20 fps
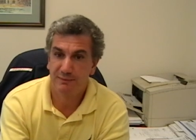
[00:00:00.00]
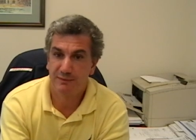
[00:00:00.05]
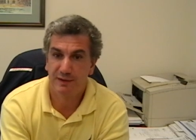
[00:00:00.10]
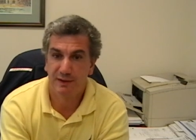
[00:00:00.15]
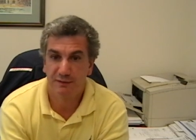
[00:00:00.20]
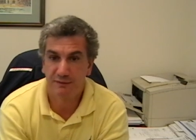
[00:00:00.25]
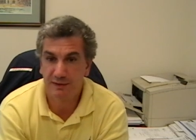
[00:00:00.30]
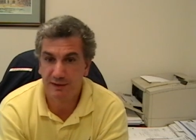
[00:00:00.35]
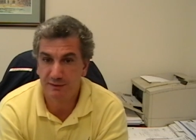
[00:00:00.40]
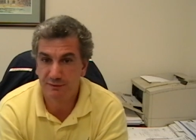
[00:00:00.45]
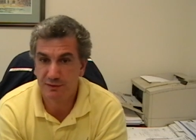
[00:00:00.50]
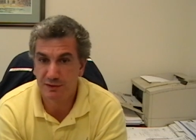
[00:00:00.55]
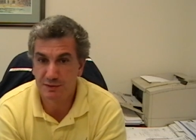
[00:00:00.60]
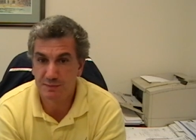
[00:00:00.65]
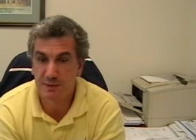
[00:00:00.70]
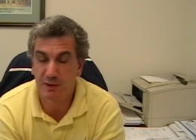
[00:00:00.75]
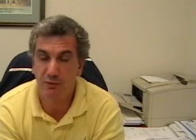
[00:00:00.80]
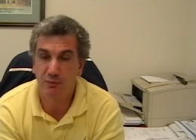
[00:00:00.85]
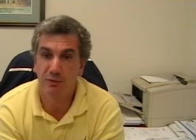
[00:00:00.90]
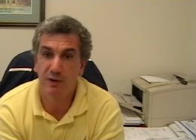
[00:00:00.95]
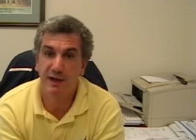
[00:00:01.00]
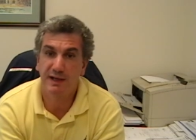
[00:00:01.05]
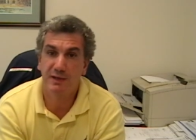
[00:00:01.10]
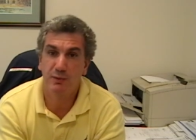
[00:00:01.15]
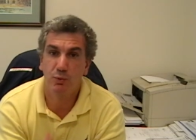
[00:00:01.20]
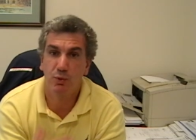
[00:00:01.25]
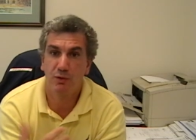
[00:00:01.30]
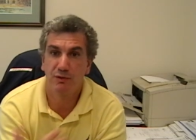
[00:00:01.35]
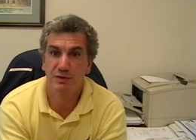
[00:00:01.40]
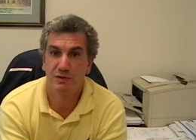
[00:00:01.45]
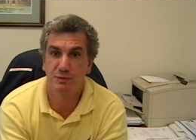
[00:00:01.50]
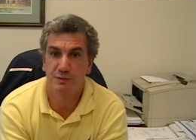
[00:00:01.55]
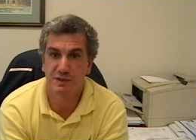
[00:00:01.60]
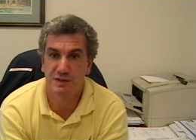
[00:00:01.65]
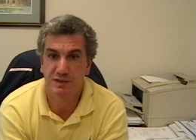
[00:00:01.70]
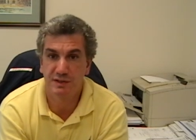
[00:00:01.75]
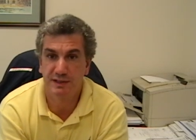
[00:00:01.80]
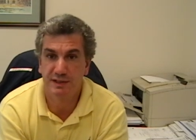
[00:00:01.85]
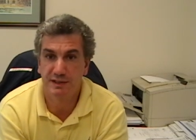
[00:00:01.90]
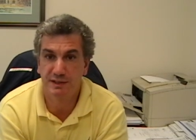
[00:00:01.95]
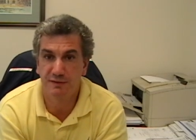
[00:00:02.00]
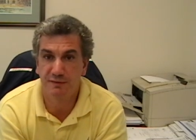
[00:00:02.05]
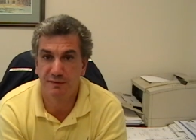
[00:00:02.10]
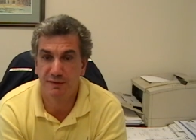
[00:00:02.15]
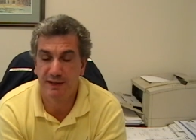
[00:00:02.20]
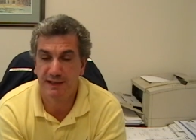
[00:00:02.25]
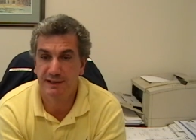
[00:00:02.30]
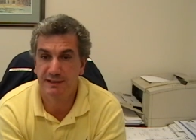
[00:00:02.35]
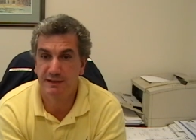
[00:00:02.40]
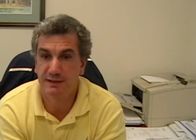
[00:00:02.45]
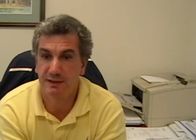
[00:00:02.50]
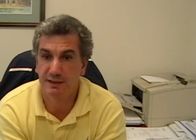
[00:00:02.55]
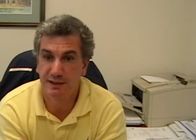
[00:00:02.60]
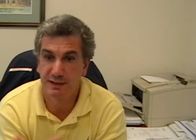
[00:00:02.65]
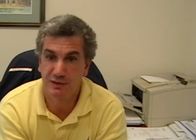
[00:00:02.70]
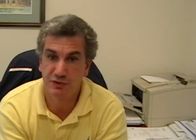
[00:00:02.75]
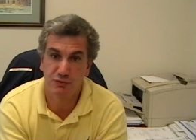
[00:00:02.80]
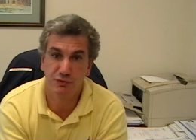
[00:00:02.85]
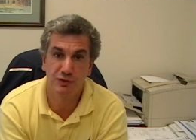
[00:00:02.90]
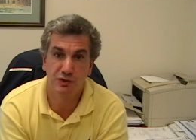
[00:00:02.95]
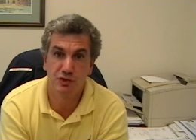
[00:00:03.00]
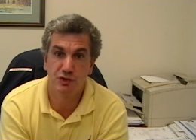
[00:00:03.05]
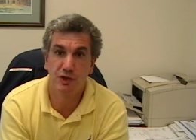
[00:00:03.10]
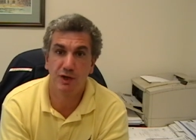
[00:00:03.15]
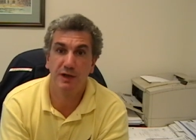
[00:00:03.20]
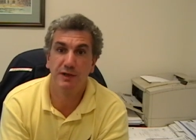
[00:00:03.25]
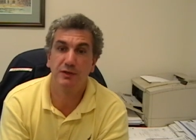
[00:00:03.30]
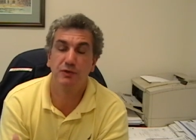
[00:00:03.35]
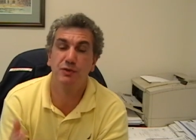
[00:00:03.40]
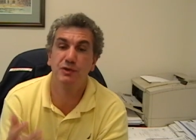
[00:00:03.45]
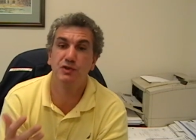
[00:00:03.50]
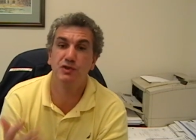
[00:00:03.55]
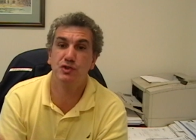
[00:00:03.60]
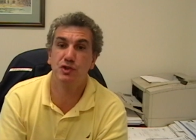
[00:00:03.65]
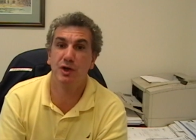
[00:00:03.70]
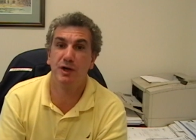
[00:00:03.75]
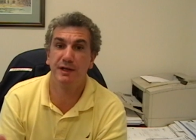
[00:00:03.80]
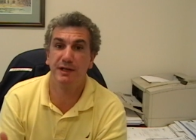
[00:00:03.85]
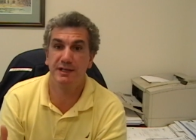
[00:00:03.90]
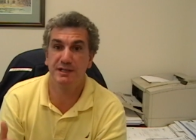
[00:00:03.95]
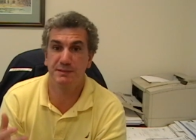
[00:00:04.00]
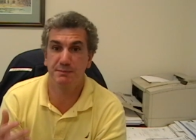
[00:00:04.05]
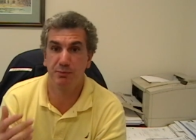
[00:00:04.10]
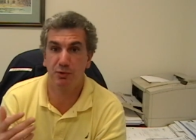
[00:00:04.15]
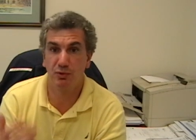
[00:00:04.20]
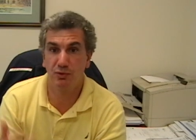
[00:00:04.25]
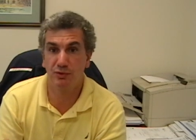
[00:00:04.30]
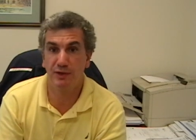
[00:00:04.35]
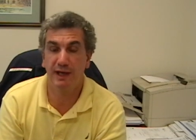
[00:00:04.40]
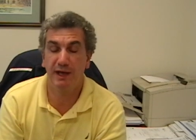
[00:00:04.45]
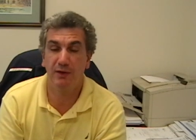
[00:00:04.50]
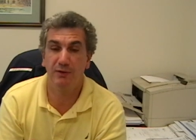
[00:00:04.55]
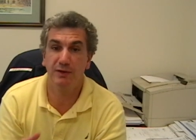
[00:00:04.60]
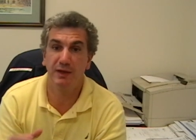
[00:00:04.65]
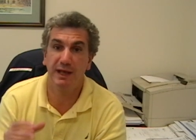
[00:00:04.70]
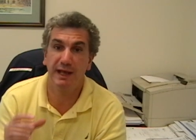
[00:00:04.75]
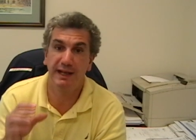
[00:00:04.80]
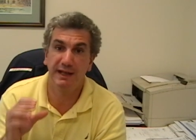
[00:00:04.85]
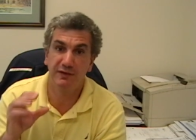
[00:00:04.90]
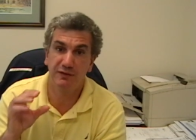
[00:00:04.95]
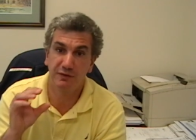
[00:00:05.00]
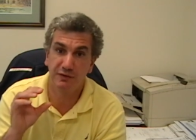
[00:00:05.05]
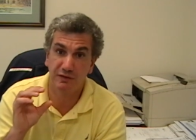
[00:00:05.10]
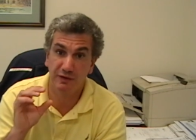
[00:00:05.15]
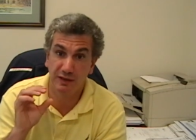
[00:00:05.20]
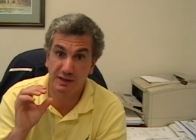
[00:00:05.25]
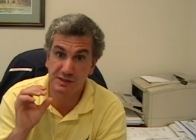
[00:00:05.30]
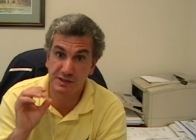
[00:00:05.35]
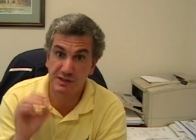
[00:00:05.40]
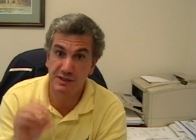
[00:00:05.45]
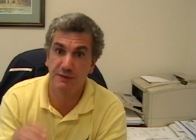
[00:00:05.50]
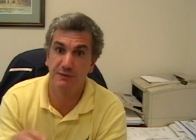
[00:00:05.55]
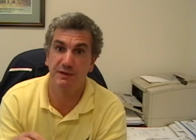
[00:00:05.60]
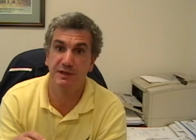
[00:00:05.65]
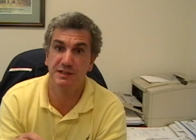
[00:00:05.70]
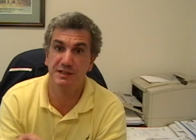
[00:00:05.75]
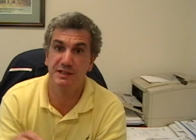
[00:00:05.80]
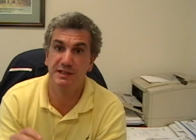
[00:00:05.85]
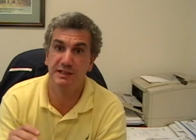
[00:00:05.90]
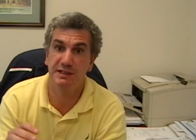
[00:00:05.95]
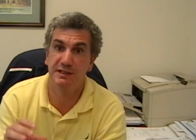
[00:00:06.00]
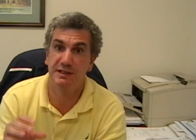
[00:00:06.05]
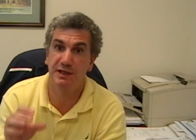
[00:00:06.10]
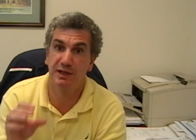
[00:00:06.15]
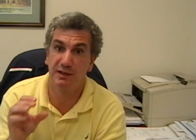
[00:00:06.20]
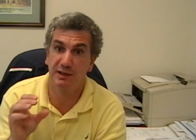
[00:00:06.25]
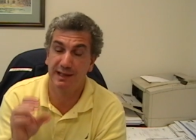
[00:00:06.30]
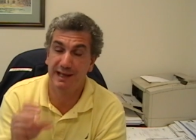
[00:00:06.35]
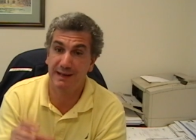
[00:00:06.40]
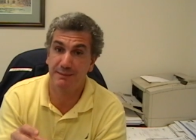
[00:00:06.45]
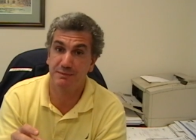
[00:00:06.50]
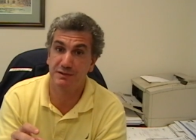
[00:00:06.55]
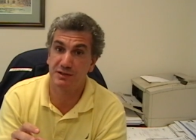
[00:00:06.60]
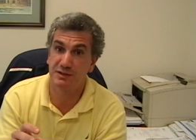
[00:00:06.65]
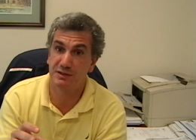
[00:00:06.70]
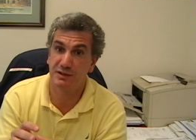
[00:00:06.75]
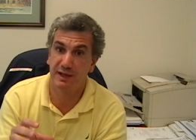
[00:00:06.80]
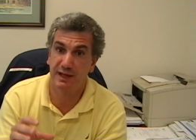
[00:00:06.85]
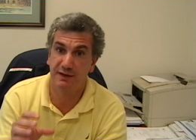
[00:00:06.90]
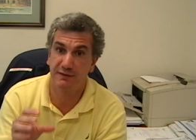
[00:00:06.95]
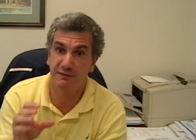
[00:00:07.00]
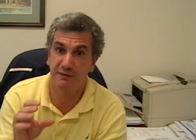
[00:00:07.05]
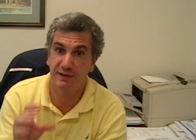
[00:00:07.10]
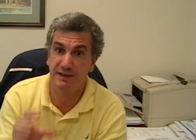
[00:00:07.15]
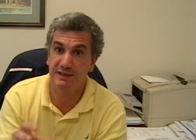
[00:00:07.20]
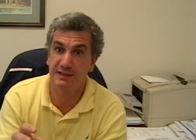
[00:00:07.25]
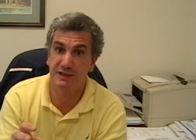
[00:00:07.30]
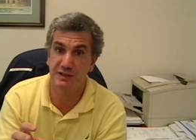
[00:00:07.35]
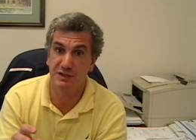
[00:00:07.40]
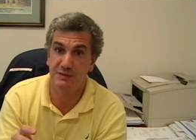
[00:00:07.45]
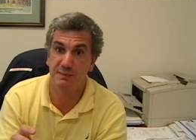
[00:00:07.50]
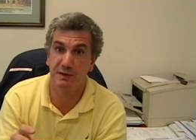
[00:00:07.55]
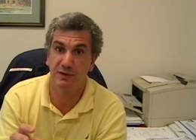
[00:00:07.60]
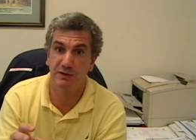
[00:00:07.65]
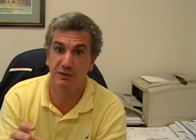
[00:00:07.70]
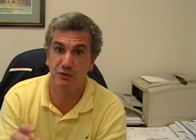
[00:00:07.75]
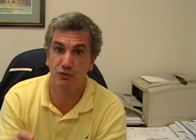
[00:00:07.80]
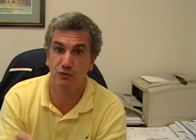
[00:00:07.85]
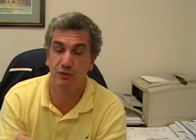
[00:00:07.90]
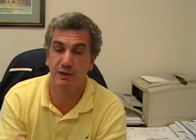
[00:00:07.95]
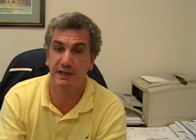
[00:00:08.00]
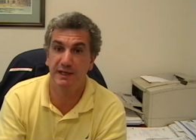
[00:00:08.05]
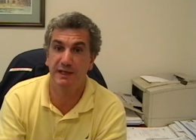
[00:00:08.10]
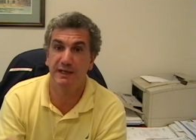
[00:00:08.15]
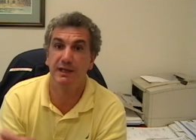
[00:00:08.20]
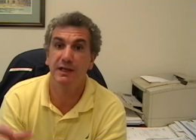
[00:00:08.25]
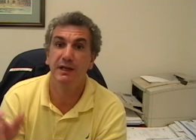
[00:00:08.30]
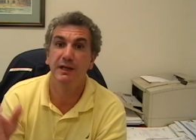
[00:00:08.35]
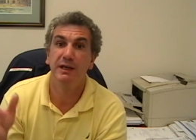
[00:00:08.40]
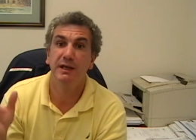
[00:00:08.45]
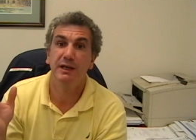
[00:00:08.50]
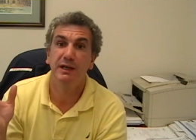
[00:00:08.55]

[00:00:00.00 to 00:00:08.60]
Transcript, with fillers: They're fighting for this belt. Rocky Juarez was slated to fight against Chris John. Chris John has pulled out, and it's serious. He collapsed, had a fainting spell in training.